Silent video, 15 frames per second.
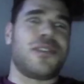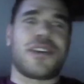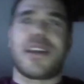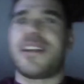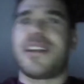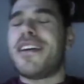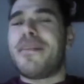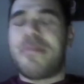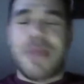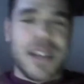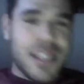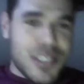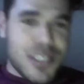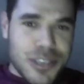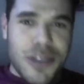Look at
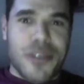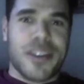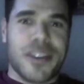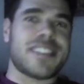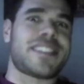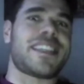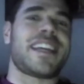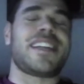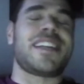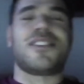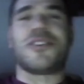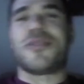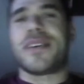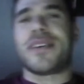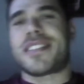Minnesota and St.
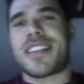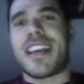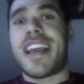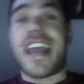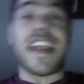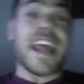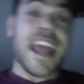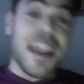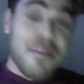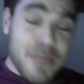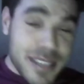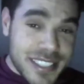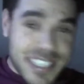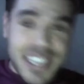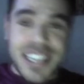Louis and
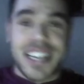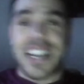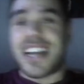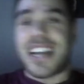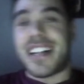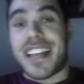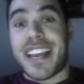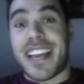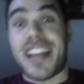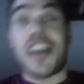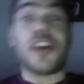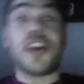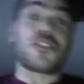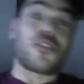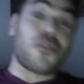Edmonton and LA,
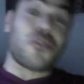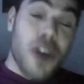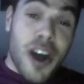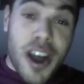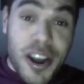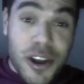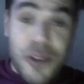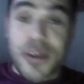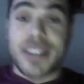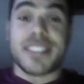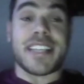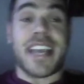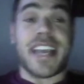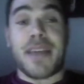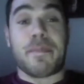Toronto and
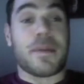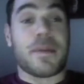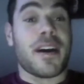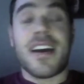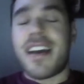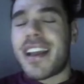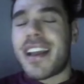Tampa.